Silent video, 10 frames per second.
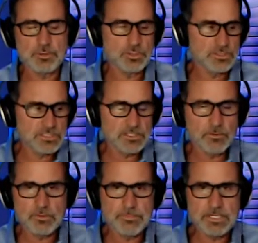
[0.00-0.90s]
You couldn't sit
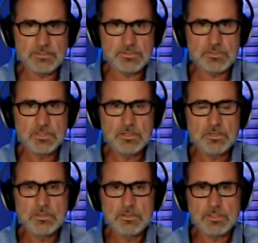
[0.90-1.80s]
on the beach,
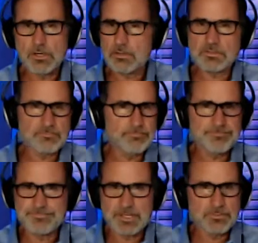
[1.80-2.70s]
because
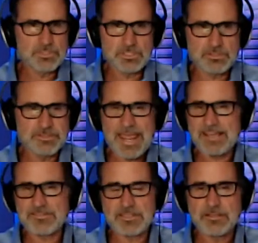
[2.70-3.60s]
it was just
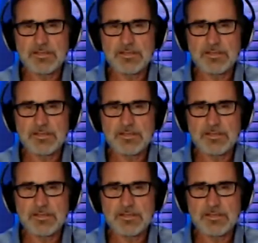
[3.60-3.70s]
nasty.